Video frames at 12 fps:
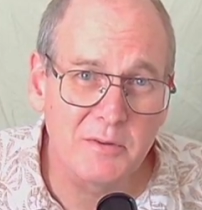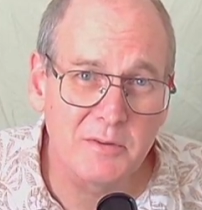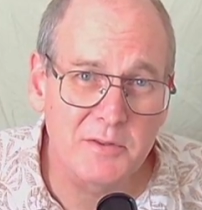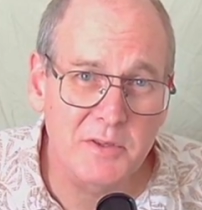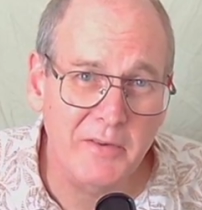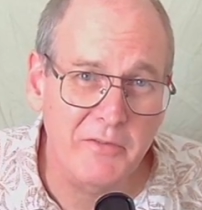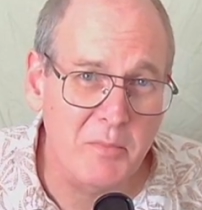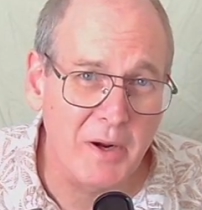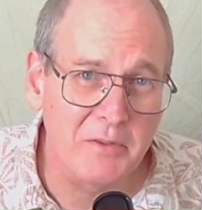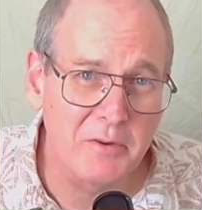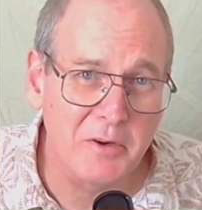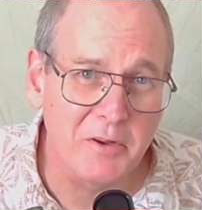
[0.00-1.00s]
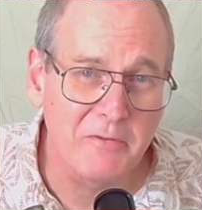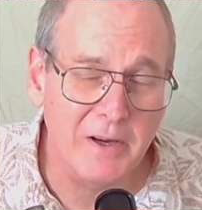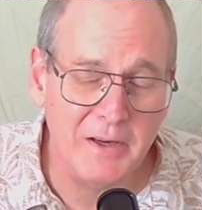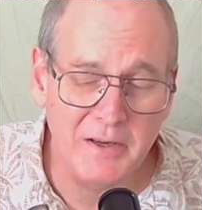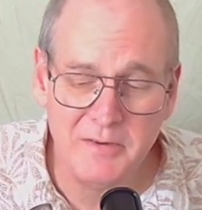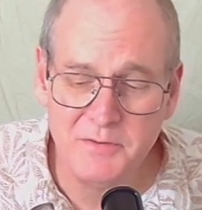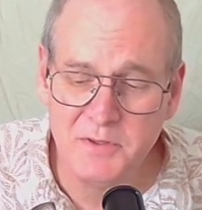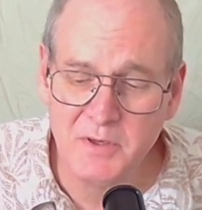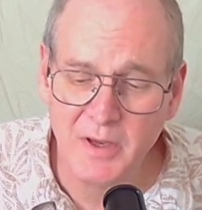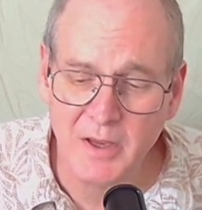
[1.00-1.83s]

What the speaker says: 7x35s,